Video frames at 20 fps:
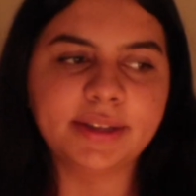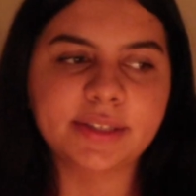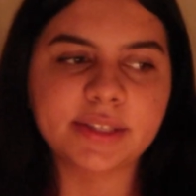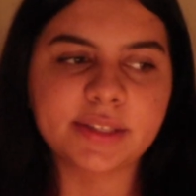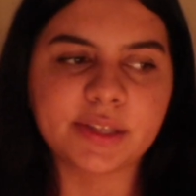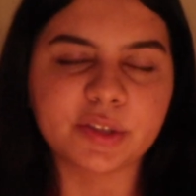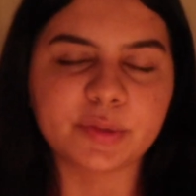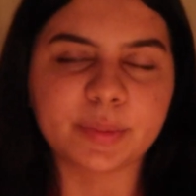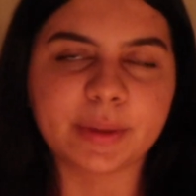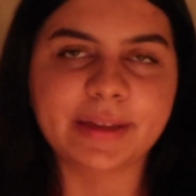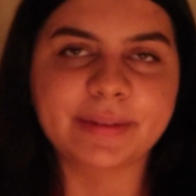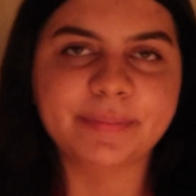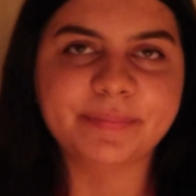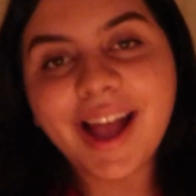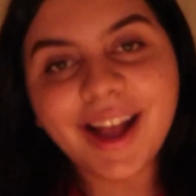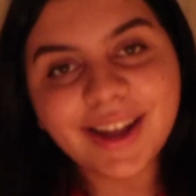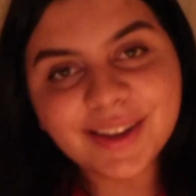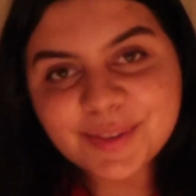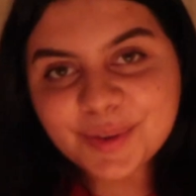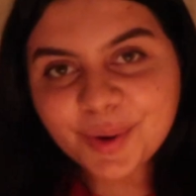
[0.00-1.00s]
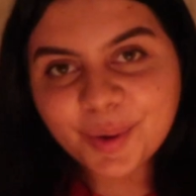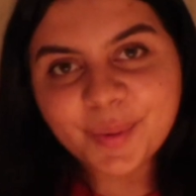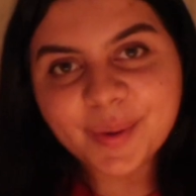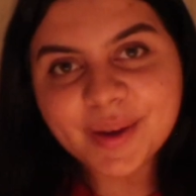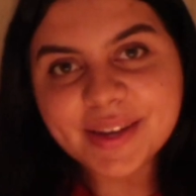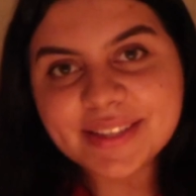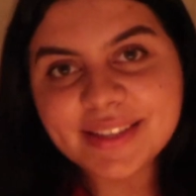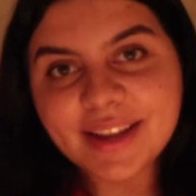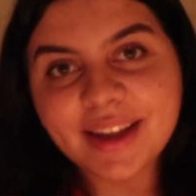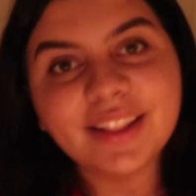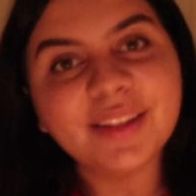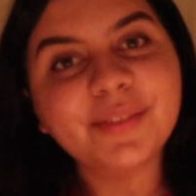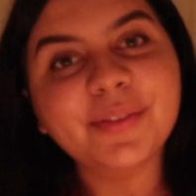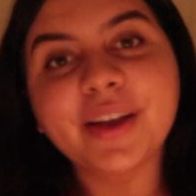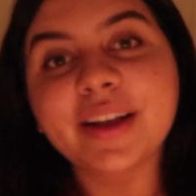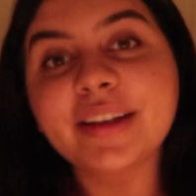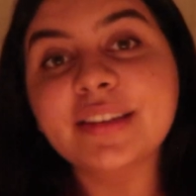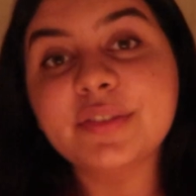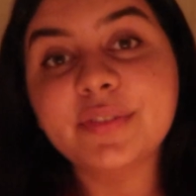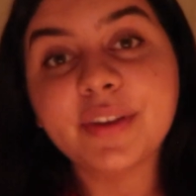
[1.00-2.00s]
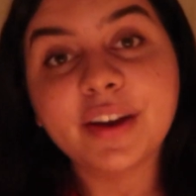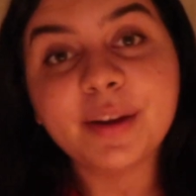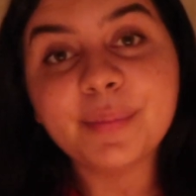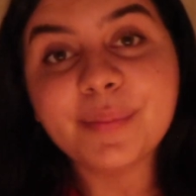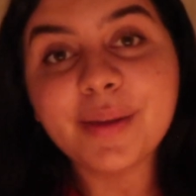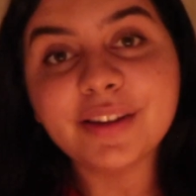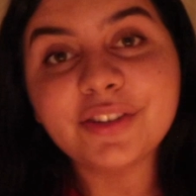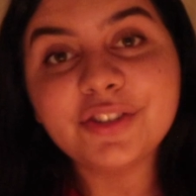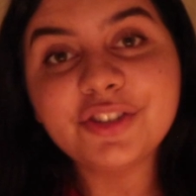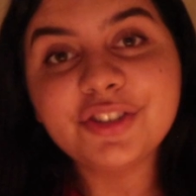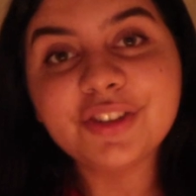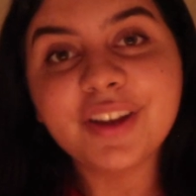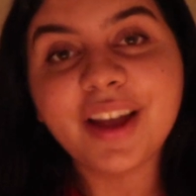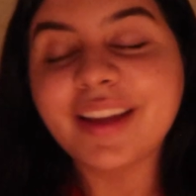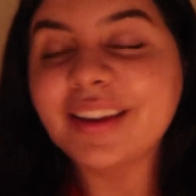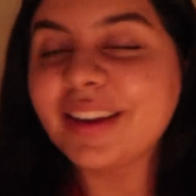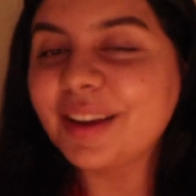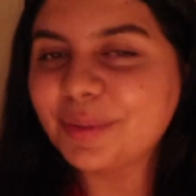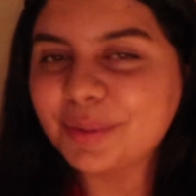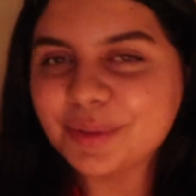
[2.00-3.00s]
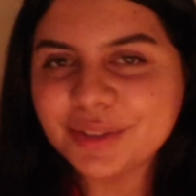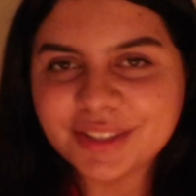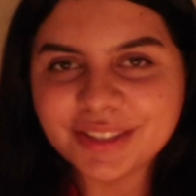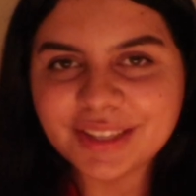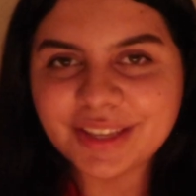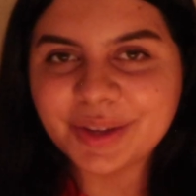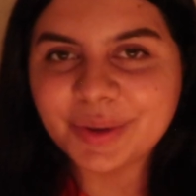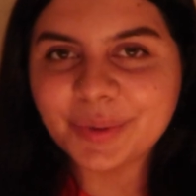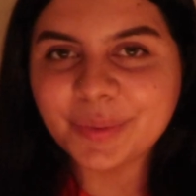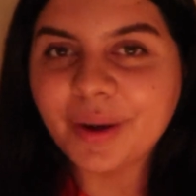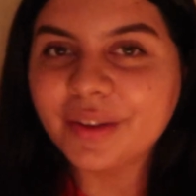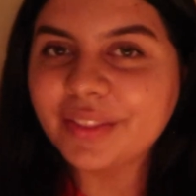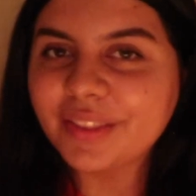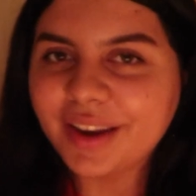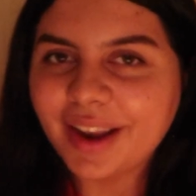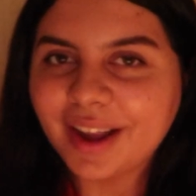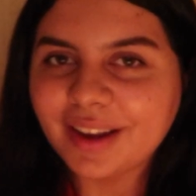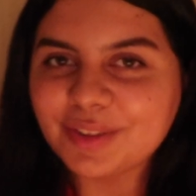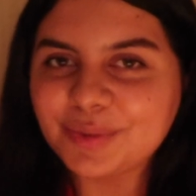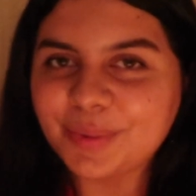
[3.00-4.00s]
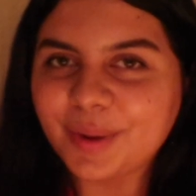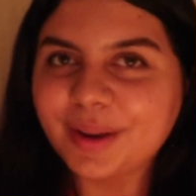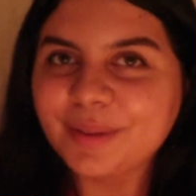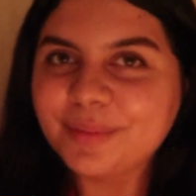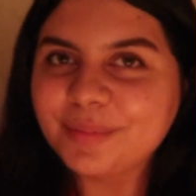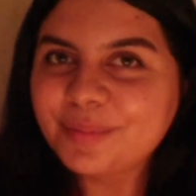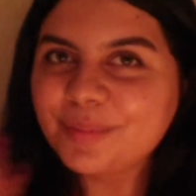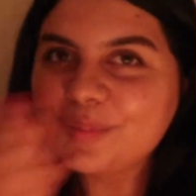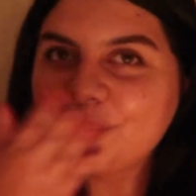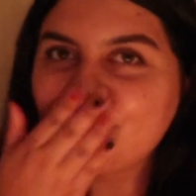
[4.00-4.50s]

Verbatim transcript: Excuse me. As always, I love you guys very much and I will see you on the next one.